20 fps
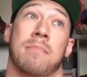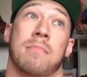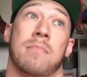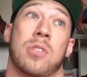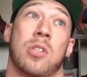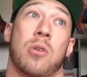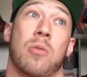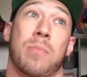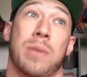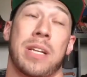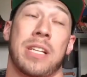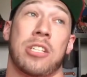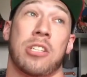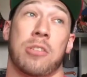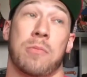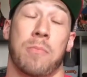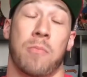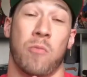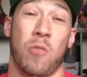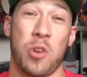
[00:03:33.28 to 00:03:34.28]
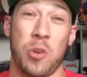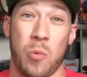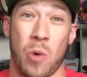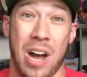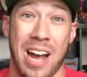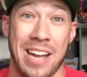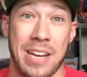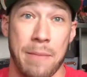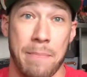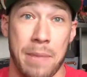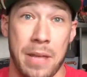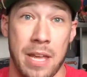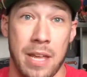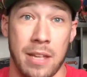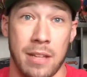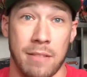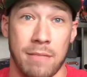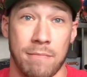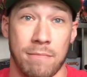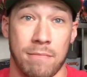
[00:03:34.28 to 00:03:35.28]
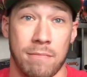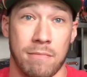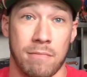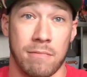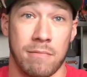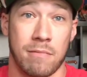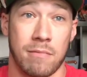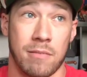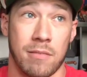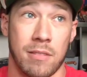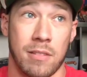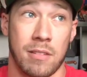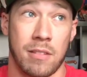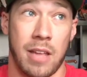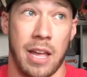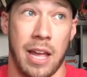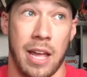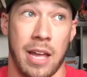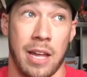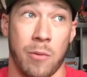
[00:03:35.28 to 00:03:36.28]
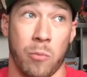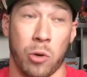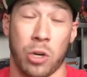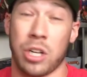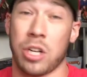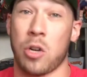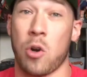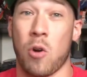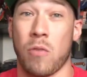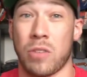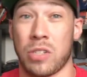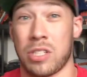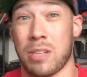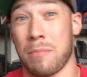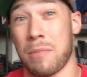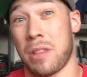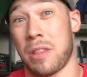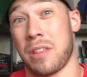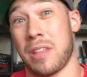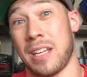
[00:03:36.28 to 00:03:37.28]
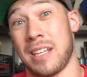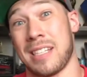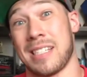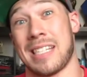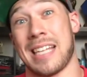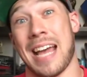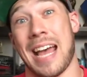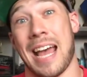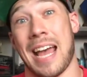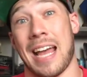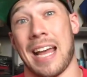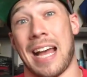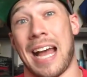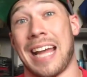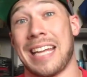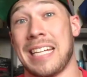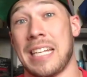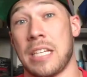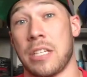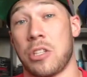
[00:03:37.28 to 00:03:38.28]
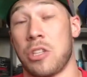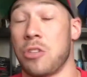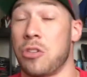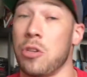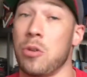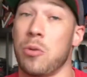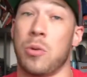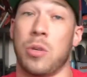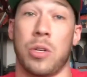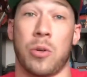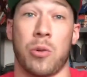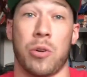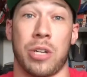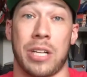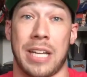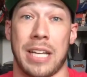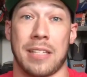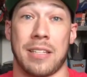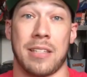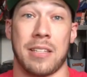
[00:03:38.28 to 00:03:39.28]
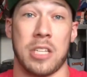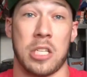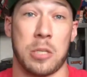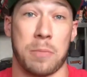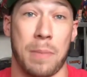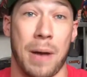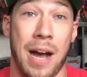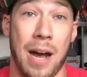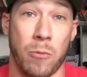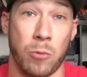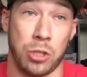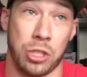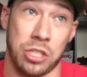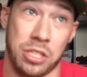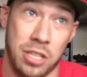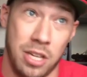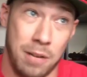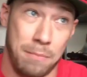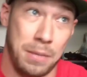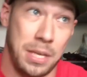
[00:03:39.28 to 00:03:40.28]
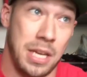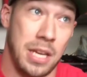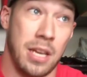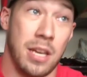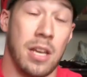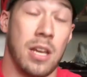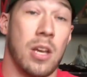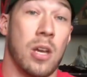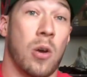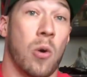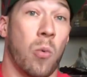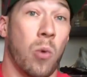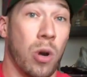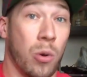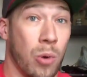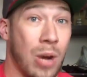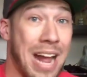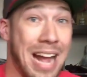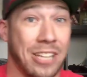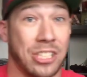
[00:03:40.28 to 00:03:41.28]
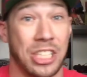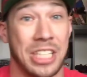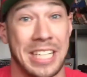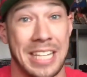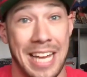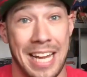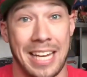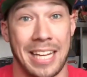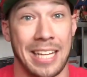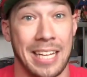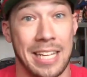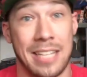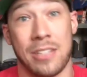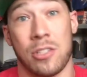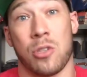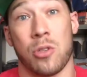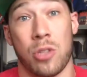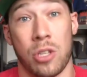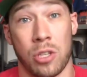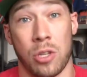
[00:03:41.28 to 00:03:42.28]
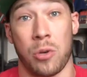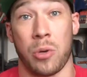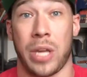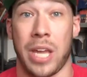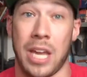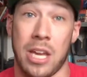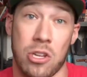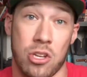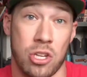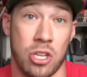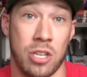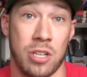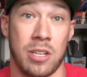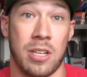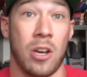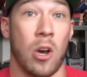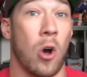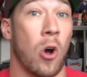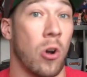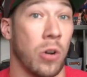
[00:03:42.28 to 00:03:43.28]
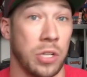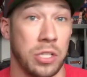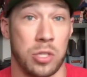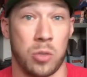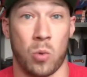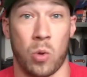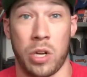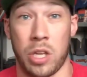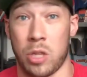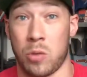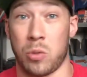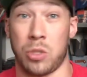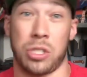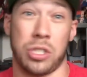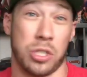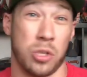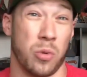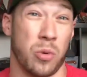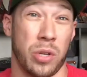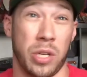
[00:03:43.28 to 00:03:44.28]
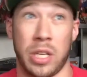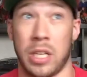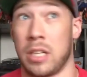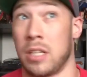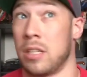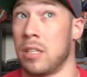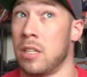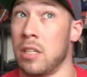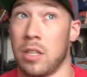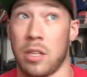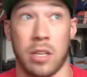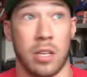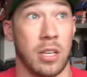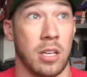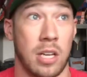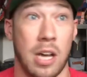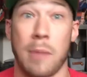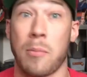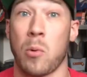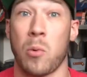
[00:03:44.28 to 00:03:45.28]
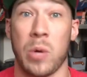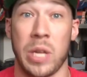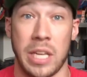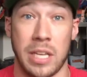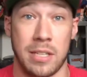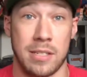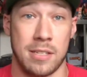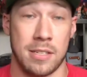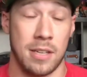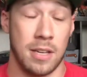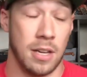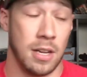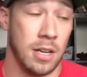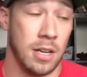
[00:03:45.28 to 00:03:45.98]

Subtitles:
So I'm gonna just rewind a bit, and we're gonna go over some of the things that I needed to do in order to get to this spot, which is gonna be where we're actually getting into the location August 20th, which is only in a couple weeks.